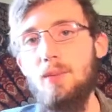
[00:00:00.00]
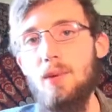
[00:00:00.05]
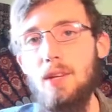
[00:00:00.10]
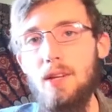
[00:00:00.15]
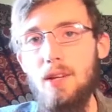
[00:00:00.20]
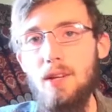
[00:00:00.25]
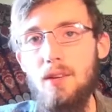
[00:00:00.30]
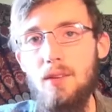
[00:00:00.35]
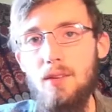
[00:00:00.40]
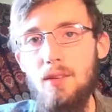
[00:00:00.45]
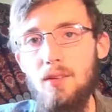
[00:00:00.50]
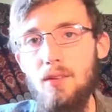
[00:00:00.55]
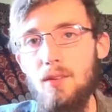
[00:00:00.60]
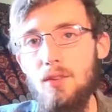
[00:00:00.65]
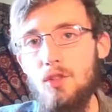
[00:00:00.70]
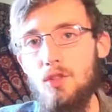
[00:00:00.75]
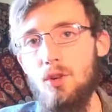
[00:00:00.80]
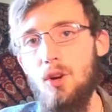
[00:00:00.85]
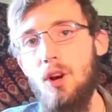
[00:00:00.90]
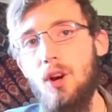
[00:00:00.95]
We can
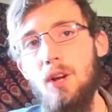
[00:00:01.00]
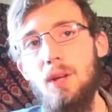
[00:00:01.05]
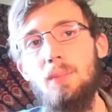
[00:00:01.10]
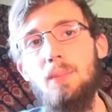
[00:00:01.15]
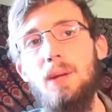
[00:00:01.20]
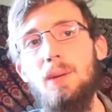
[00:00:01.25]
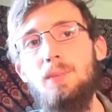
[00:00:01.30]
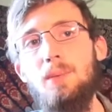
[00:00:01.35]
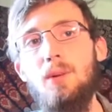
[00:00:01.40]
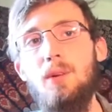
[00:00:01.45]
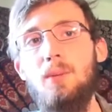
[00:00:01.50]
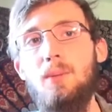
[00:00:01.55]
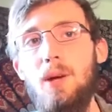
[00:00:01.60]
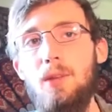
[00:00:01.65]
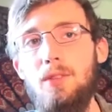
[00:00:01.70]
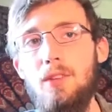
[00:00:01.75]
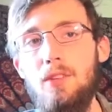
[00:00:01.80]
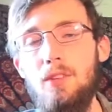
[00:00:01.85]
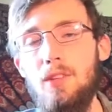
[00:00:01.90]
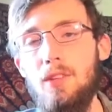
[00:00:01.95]
draw in people
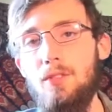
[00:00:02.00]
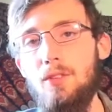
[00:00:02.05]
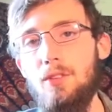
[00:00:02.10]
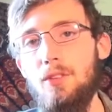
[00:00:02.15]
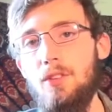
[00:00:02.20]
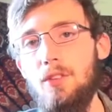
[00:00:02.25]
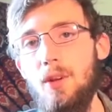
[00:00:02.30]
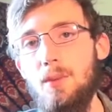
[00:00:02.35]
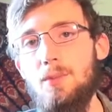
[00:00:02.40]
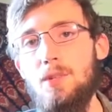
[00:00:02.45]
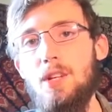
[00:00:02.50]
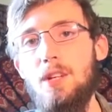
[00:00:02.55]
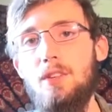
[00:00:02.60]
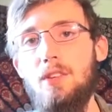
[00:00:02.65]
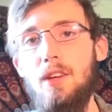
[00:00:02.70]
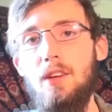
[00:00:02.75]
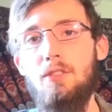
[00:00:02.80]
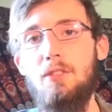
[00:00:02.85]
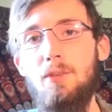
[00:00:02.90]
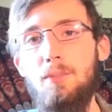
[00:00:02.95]
about these different subjects
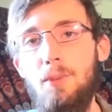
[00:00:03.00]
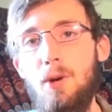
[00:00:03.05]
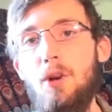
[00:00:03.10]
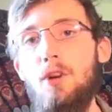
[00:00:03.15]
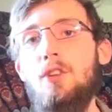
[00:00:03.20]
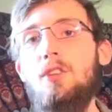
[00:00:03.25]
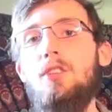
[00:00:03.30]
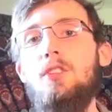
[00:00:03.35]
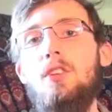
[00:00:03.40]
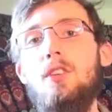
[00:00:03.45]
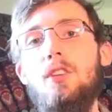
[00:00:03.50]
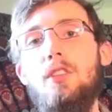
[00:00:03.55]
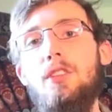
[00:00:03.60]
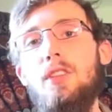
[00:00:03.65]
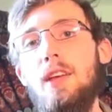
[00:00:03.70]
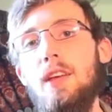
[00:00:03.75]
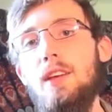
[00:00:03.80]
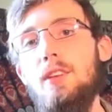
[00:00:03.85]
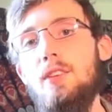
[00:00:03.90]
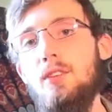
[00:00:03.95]
that have a personal
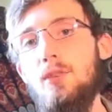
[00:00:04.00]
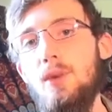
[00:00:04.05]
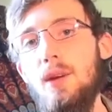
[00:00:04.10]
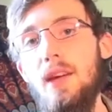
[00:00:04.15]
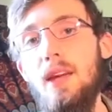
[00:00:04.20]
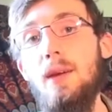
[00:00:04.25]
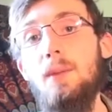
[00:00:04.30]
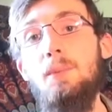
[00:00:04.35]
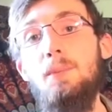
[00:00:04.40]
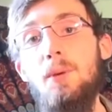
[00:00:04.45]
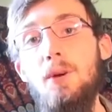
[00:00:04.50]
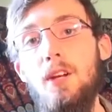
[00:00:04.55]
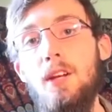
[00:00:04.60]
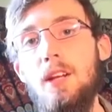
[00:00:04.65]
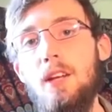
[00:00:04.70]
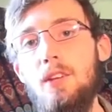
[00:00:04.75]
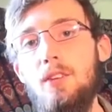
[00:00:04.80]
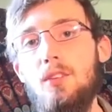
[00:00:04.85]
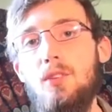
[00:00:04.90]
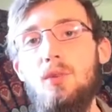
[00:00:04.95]
thing to input
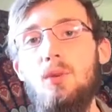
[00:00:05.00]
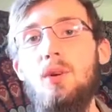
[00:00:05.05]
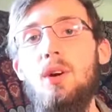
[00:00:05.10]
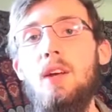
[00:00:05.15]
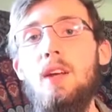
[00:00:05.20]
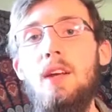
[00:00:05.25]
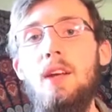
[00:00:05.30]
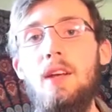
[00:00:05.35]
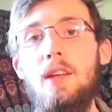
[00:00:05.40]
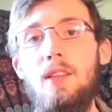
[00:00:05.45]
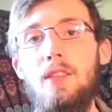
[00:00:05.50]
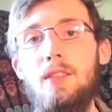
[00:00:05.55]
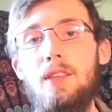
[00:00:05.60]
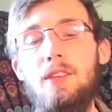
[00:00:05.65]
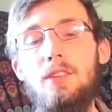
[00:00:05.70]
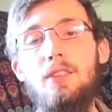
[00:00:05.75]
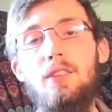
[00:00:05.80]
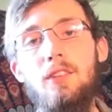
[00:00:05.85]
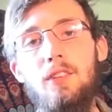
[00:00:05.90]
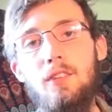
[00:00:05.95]
into
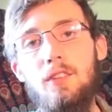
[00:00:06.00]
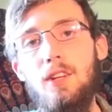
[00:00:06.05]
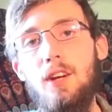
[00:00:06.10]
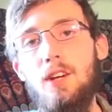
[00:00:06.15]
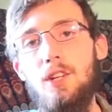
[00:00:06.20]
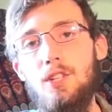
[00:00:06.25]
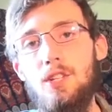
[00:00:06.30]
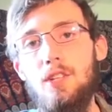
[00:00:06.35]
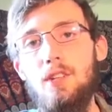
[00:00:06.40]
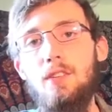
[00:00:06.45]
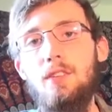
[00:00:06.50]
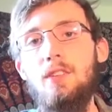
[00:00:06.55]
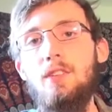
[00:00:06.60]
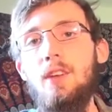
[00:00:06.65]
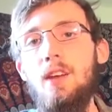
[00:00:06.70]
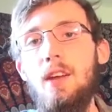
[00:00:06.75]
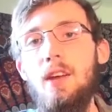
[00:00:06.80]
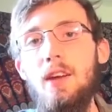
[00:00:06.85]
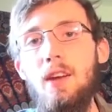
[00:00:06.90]
these discussions.